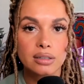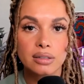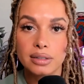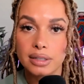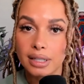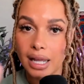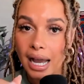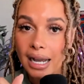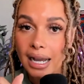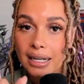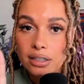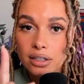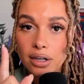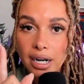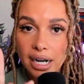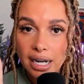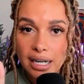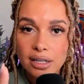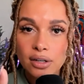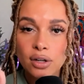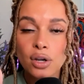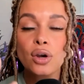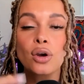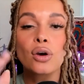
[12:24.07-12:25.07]
Not
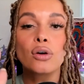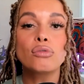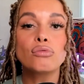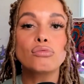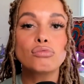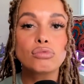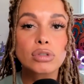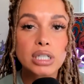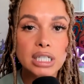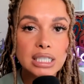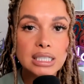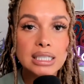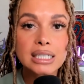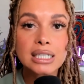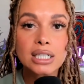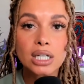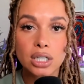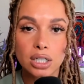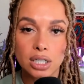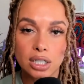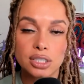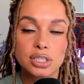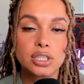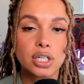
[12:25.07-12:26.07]
great, really
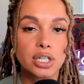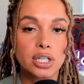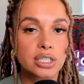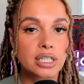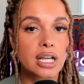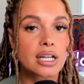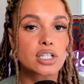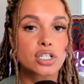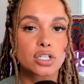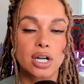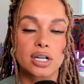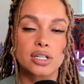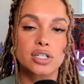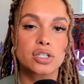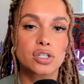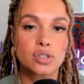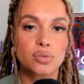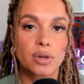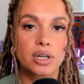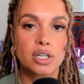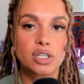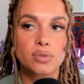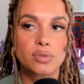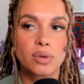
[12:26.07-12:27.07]
good during that stretch in
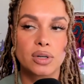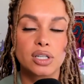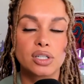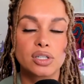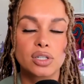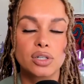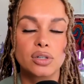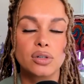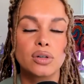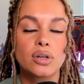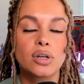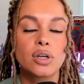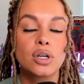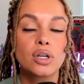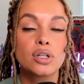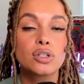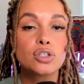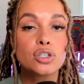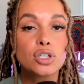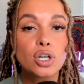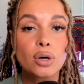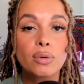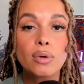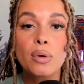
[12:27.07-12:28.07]
2022. Do
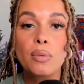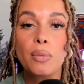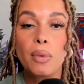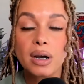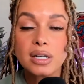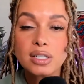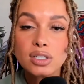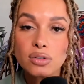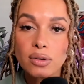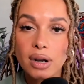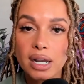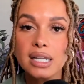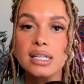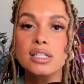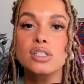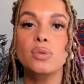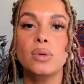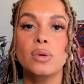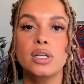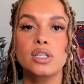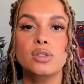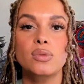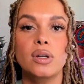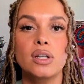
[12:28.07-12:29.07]
you know what was great in
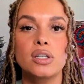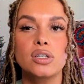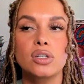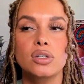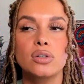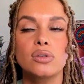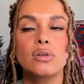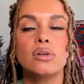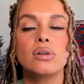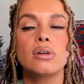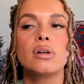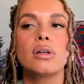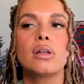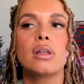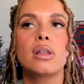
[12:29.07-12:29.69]
2022?